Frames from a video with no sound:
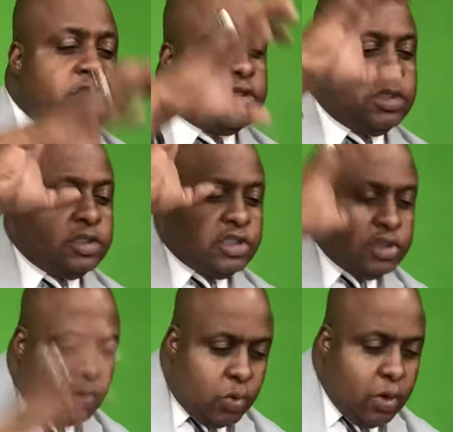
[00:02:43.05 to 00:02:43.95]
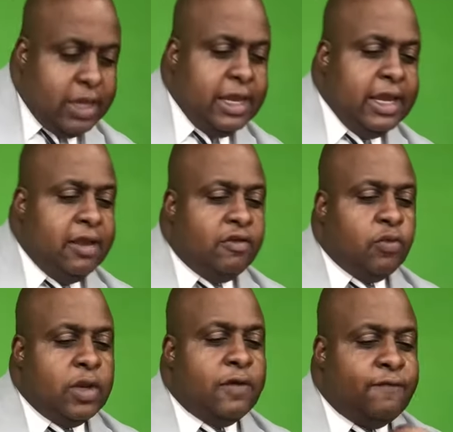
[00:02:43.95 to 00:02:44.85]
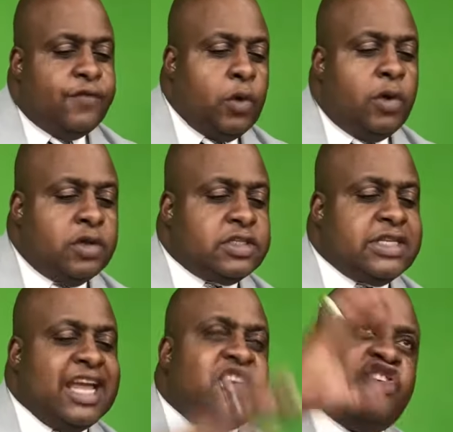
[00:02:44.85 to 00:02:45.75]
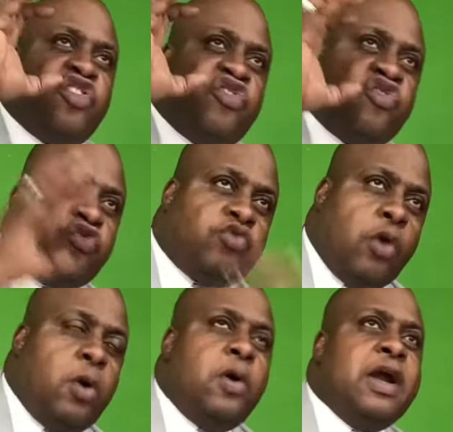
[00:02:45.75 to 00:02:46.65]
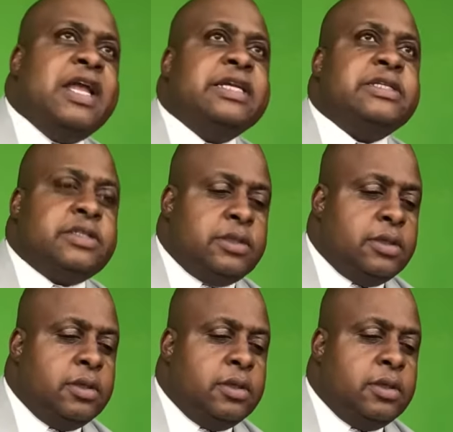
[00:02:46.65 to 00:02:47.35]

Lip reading: to squeeze with a force that destroys